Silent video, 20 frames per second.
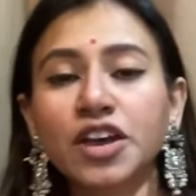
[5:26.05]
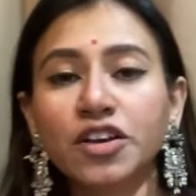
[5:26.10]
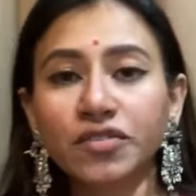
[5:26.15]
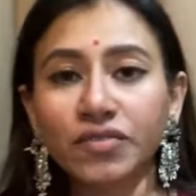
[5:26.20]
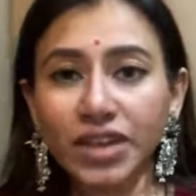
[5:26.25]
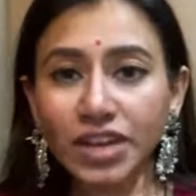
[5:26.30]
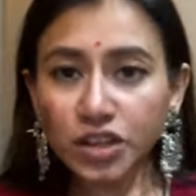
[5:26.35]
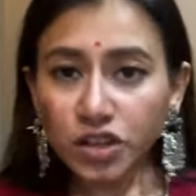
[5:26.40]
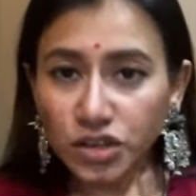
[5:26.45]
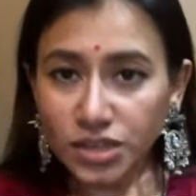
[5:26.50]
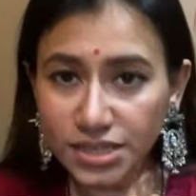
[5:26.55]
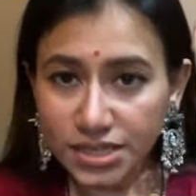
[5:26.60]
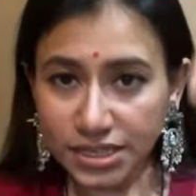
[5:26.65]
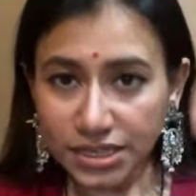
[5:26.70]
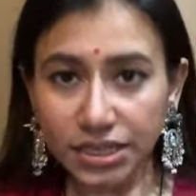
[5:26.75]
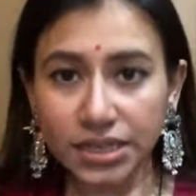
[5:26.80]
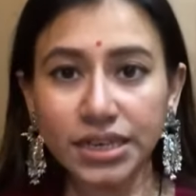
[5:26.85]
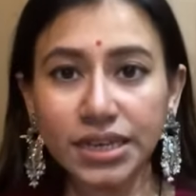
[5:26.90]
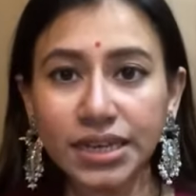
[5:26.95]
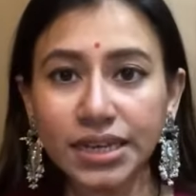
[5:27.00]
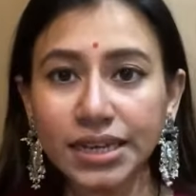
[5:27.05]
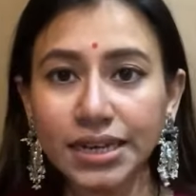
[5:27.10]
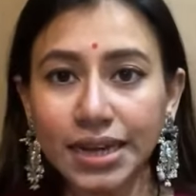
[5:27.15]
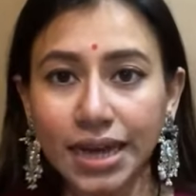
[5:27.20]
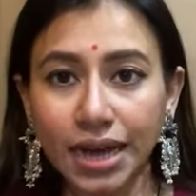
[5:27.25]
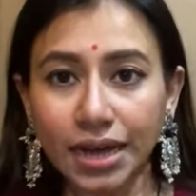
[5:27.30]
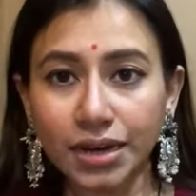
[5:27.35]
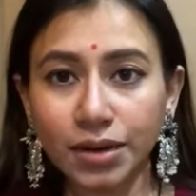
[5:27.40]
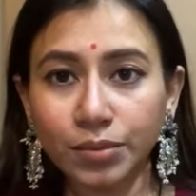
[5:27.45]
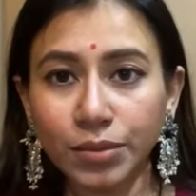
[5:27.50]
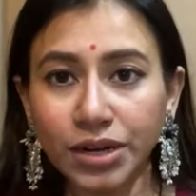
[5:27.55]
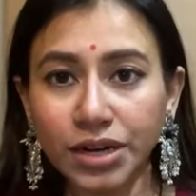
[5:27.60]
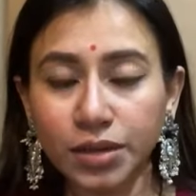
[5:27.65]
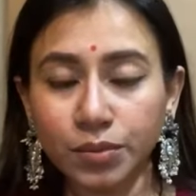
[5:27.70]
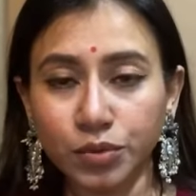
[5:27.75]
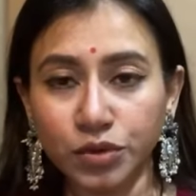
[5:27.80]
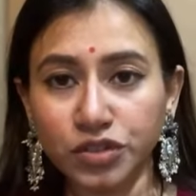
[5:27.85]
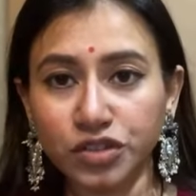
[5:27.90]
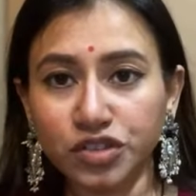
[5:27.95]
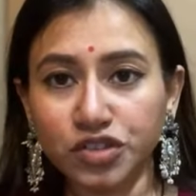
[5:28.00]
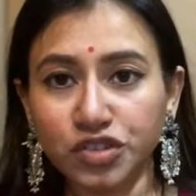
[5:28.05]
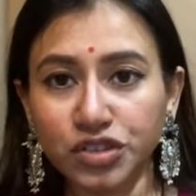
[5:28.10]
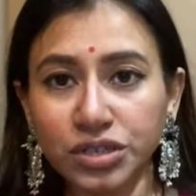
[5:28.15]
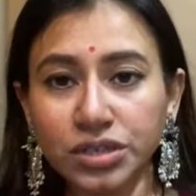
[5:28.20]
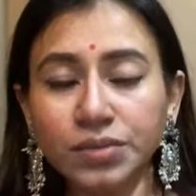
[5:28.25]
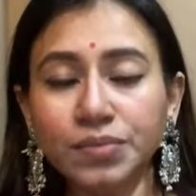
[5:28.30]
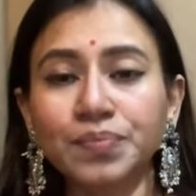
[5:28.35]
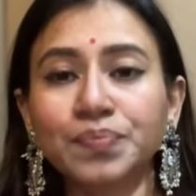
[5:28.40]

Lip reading: When you are sitting in RMND position,